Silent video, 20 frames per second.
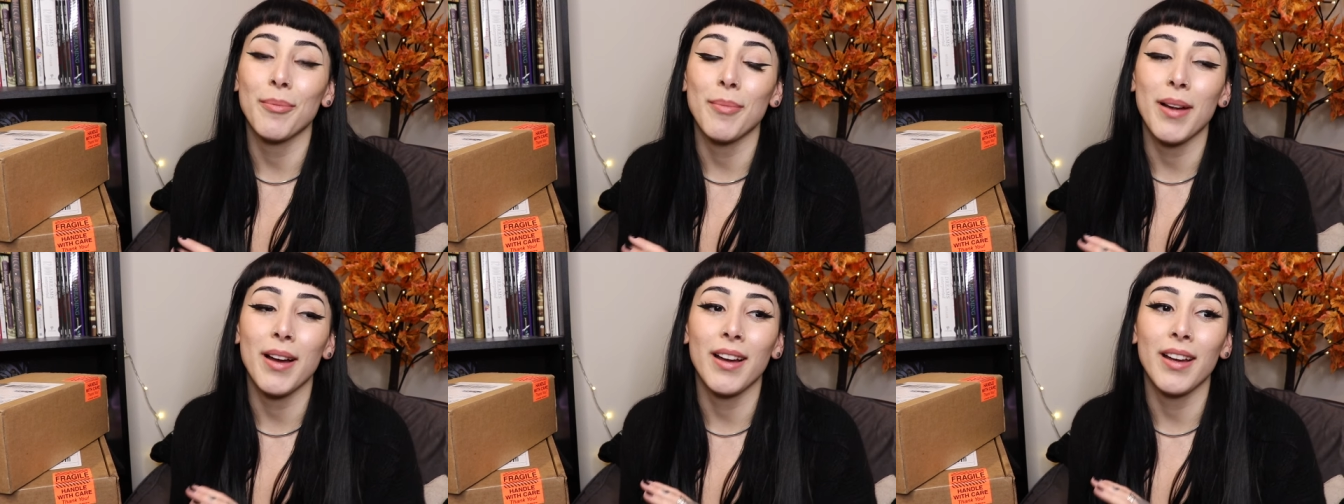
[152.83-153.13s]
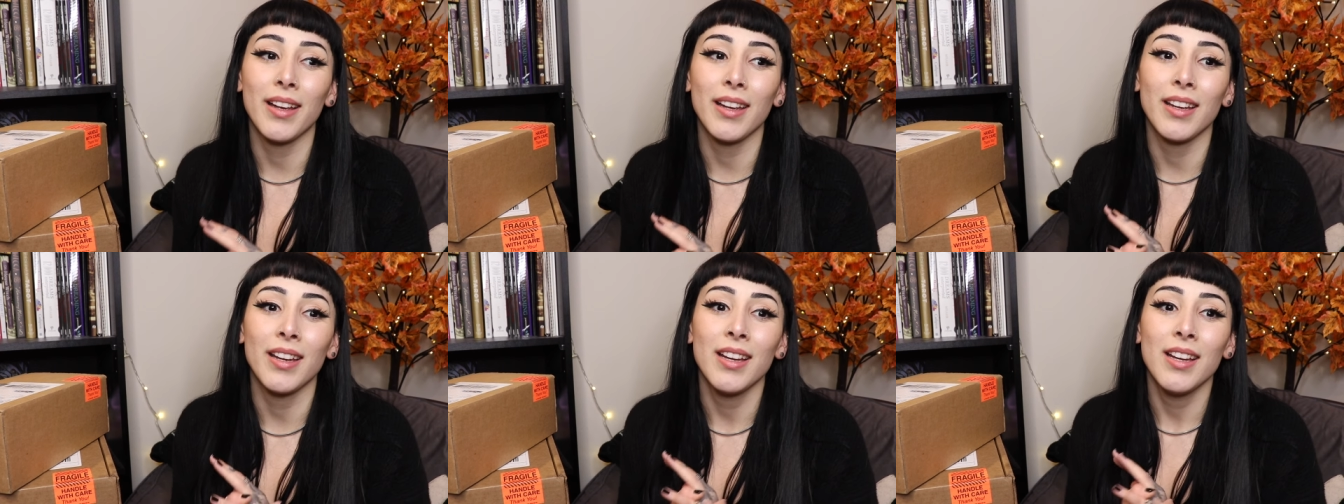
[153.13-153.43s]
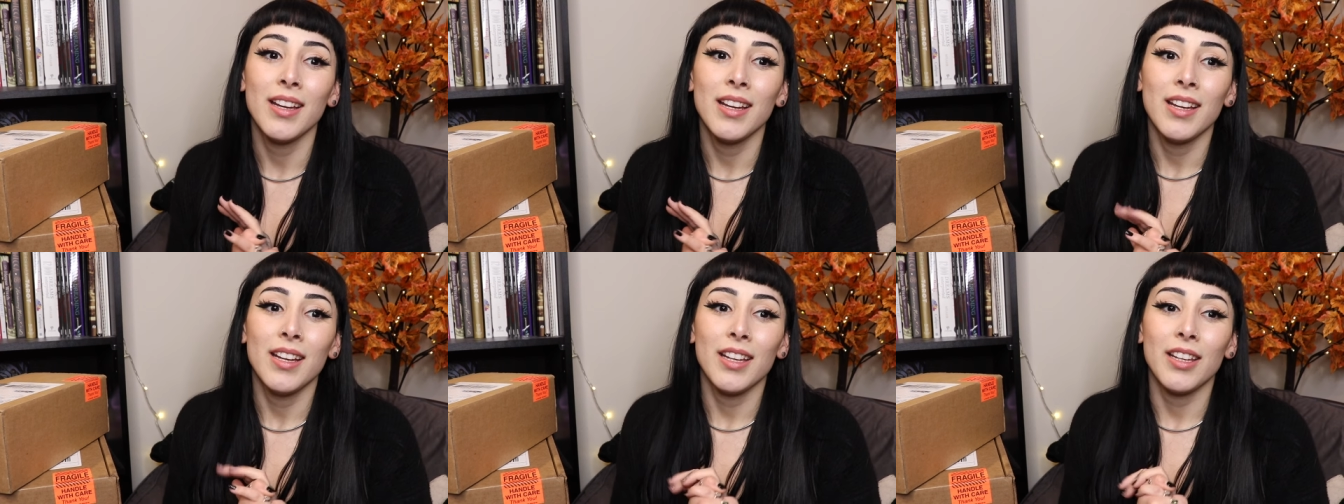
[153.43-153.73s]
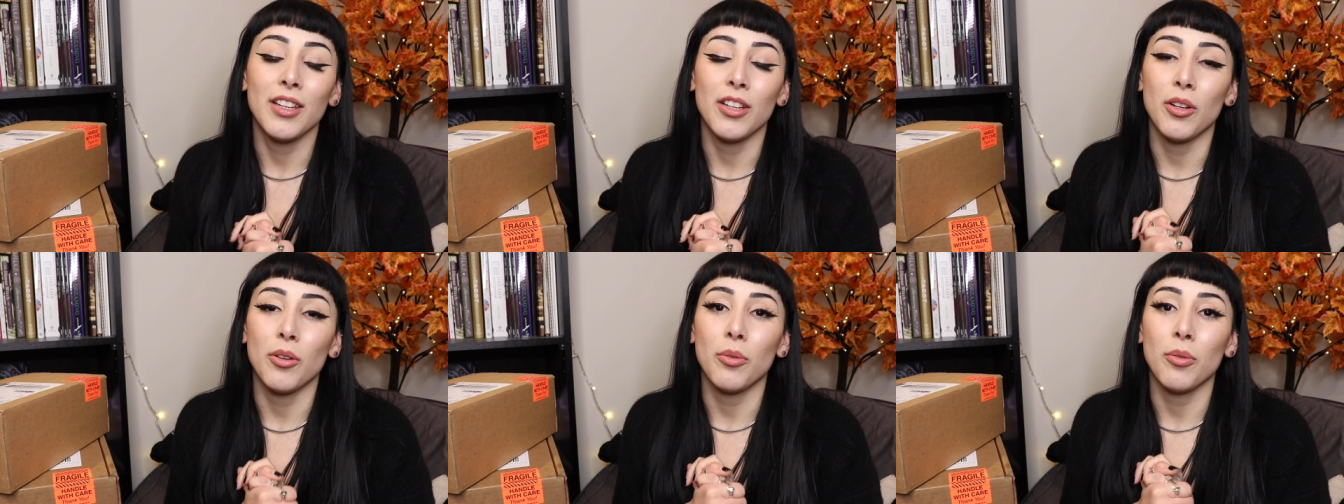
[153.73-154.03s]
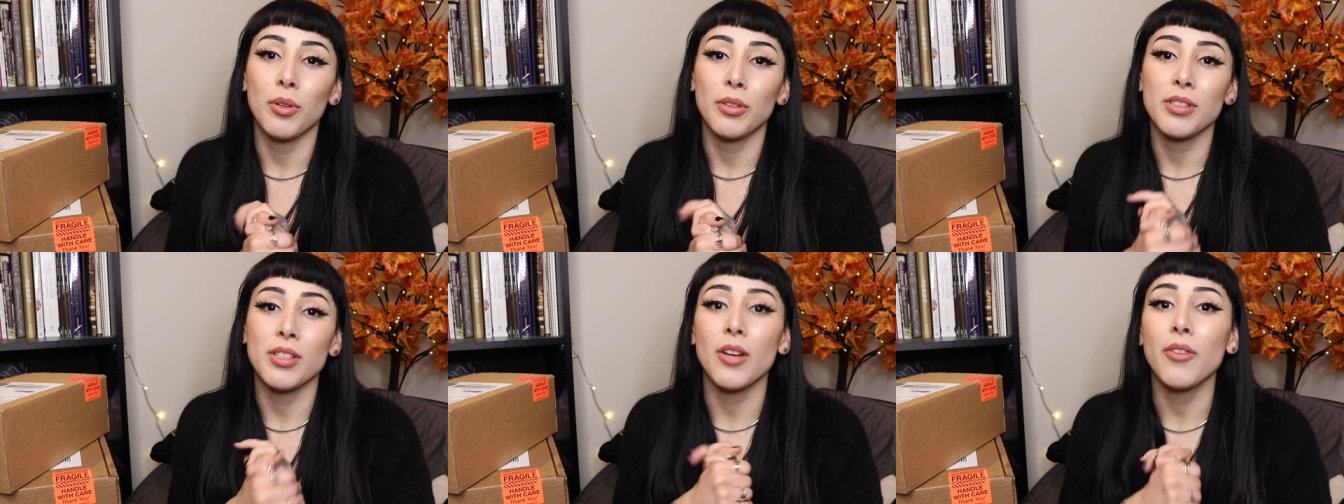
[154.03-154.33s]
My, you
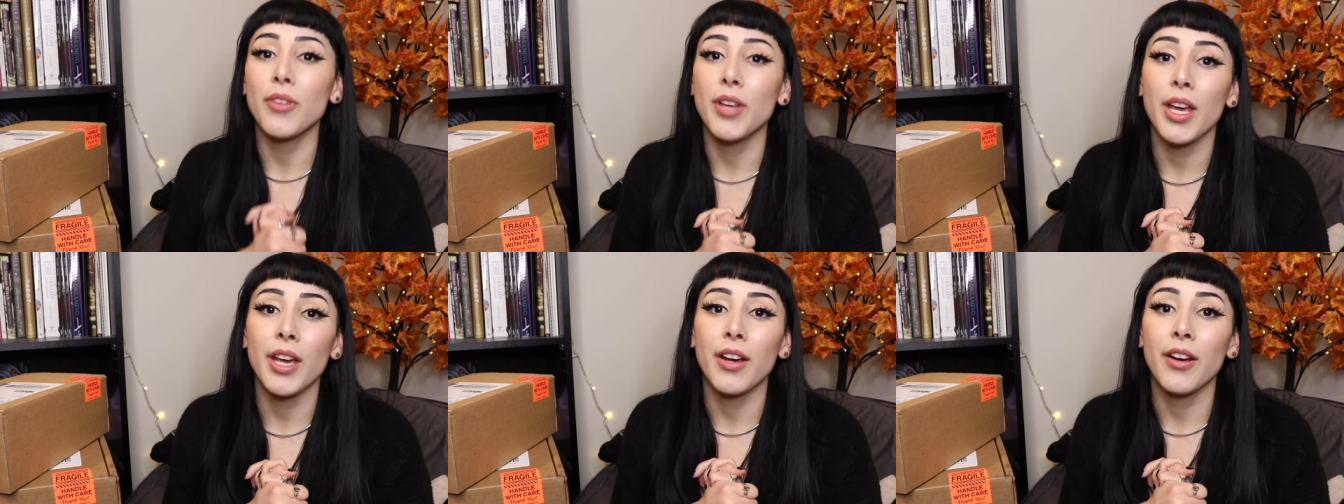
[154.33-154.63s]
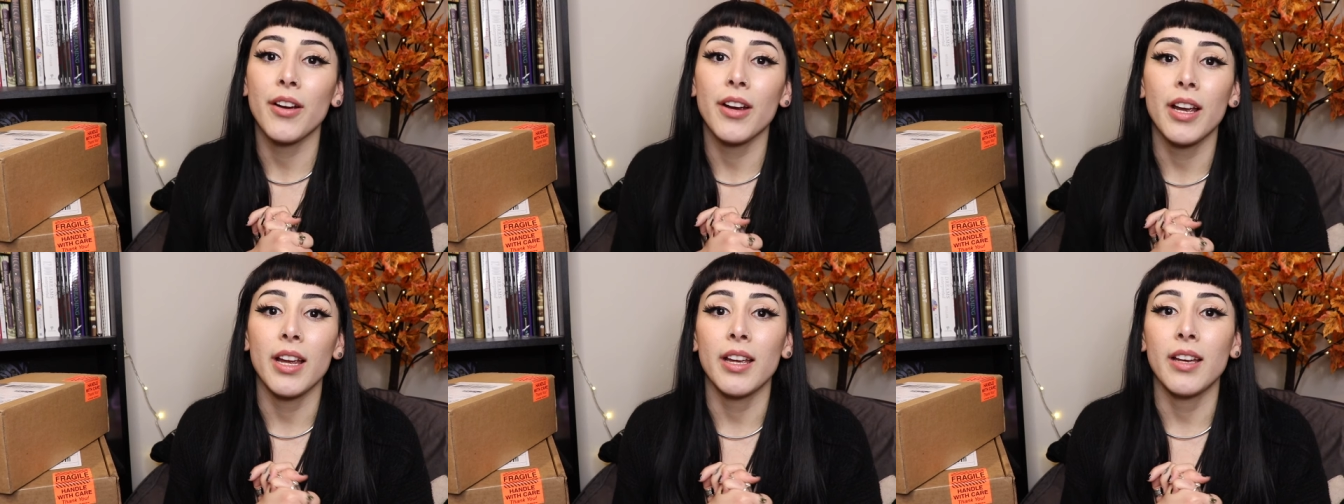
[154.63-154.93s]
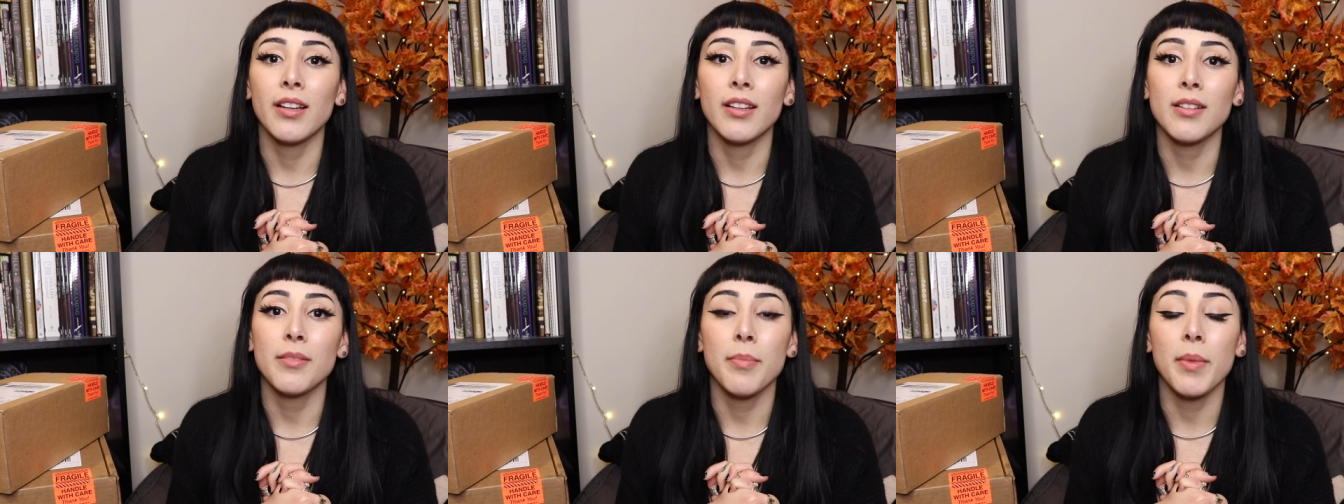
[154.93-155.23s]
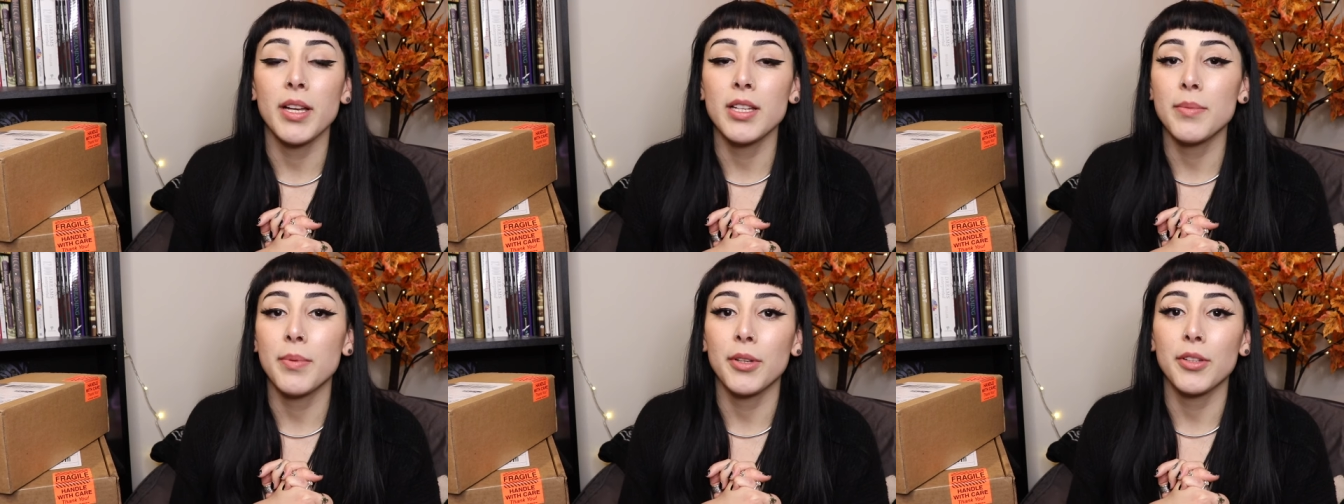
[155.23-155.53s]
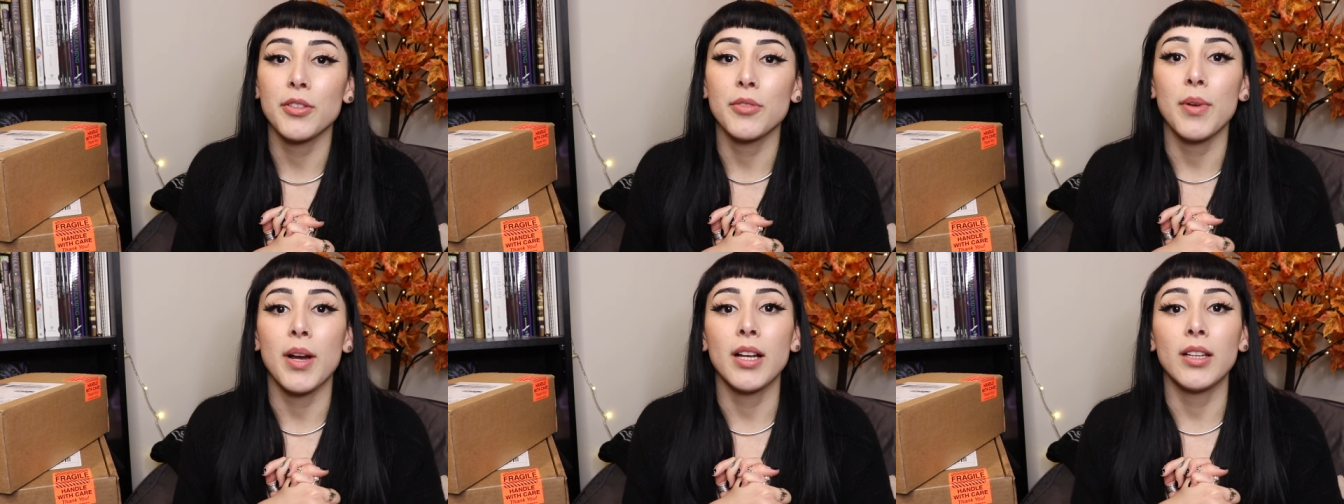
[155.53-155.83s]
know, self-care and my
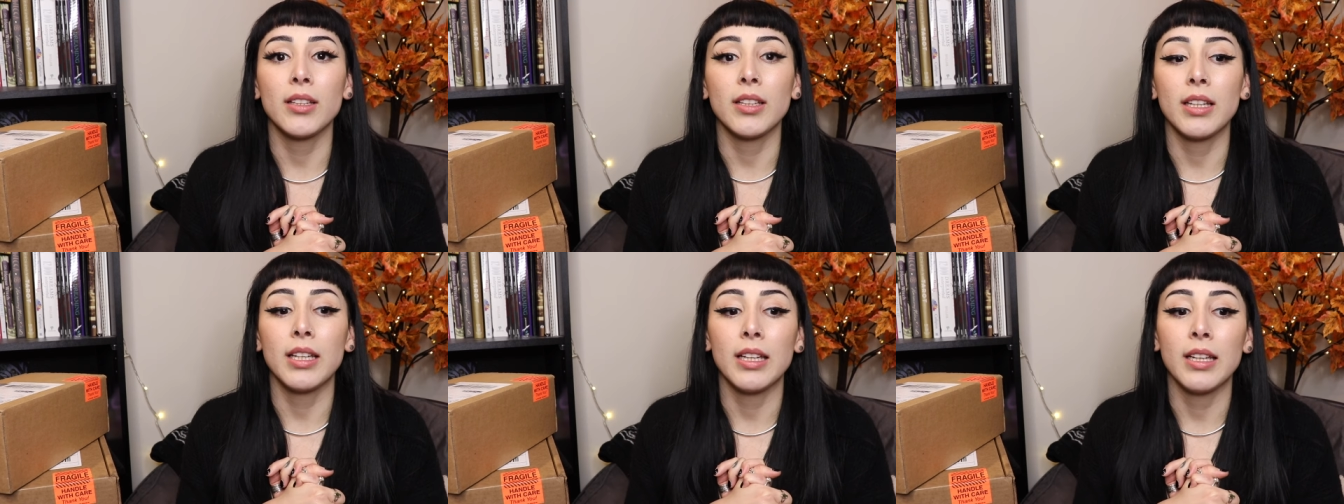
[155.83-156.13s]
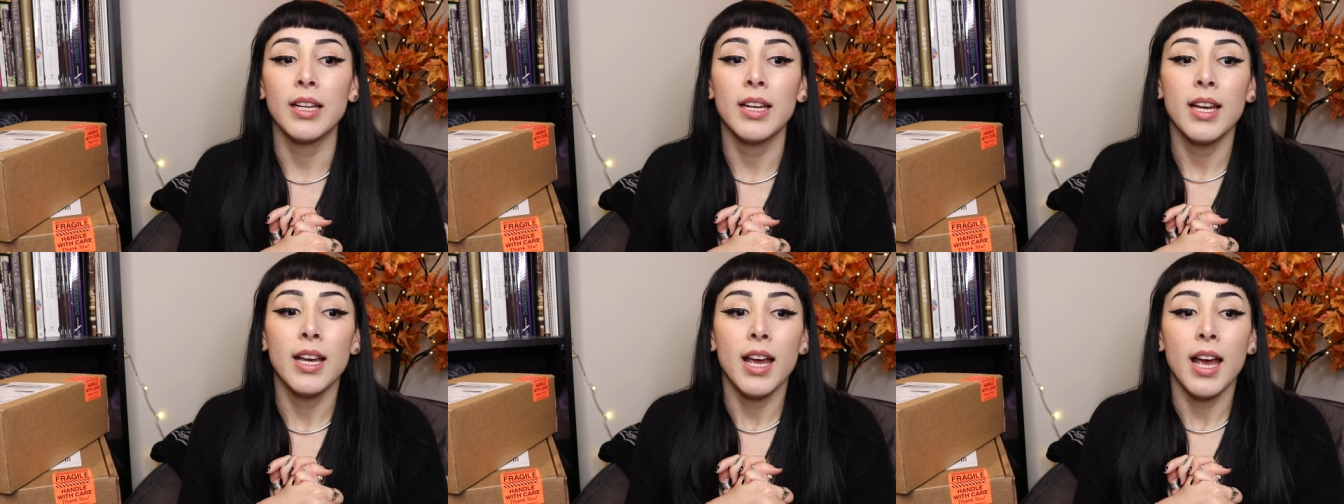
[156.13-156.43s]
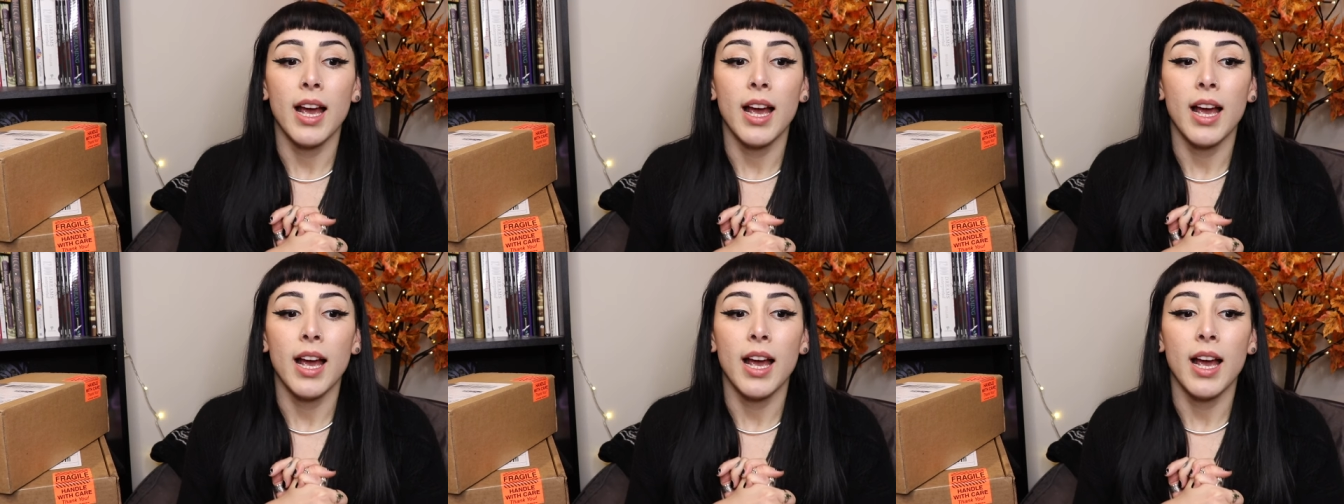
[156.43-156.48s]
spirituality